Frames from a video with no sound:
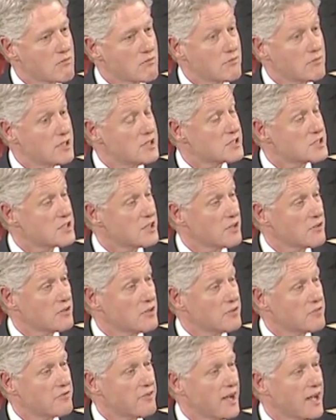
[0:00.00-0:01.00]
These children
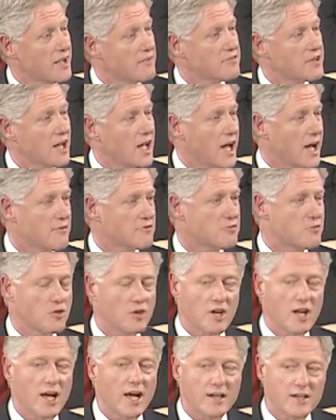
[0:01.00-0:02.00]
are 5 times more
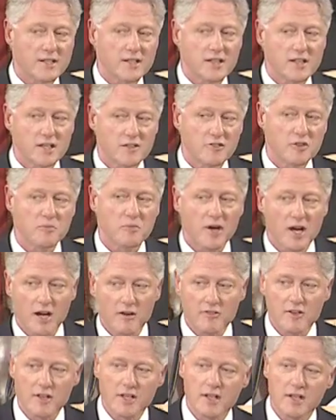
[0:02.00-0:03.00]
likely to live in
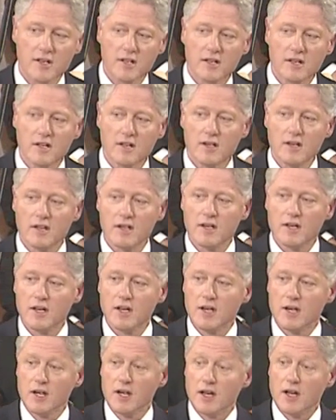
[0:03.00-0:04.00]
poverty
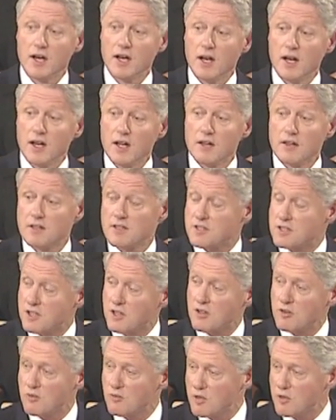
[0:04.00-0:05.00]
than
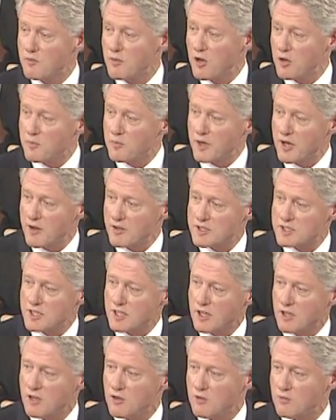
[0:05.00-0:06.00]
children with both parents at
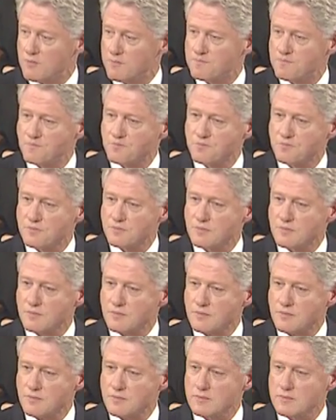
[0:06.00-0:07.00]
home.
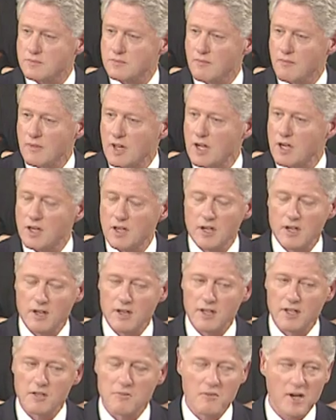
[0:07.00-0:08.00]

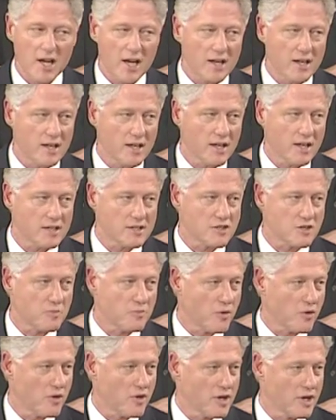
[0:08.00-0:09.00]
Clearly, demanding and
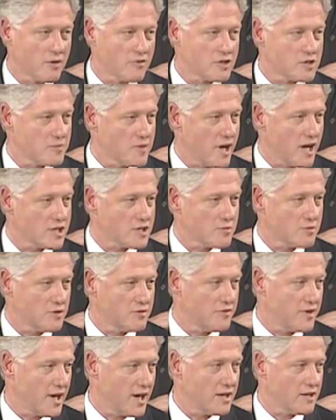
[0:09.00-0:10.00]
supporting responsible
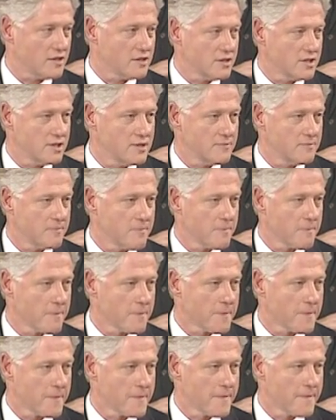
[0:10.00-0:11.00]
fatherhood
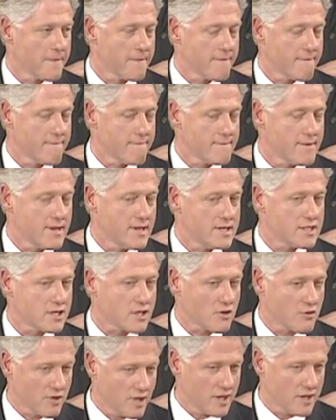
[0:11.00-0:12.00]
is
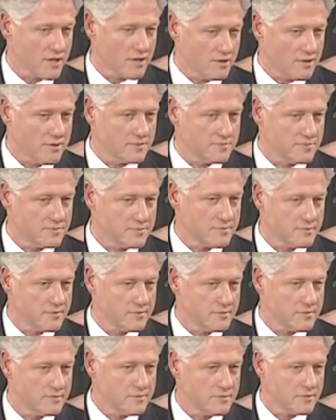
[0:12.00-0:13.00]
critical
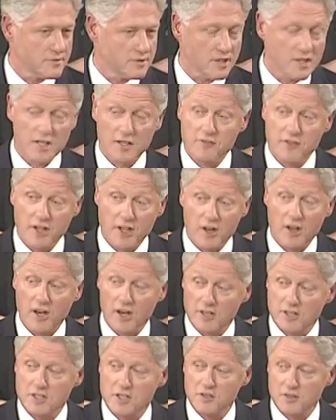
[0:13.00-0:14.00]
to lifting all
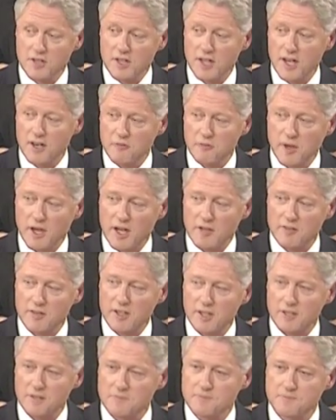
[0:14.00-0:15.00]
our children out of poverty.